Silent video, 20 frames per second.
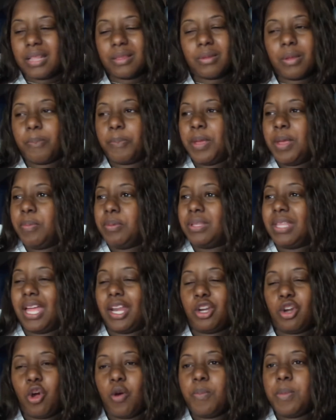And the people
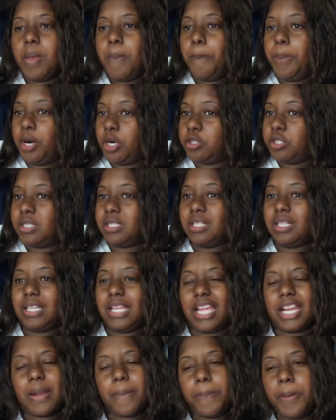that know me
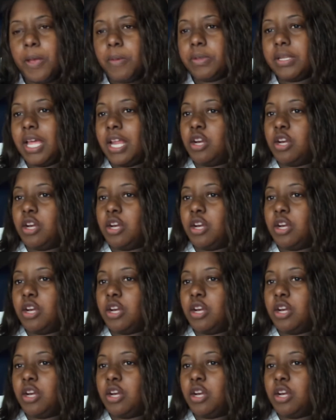personally and the people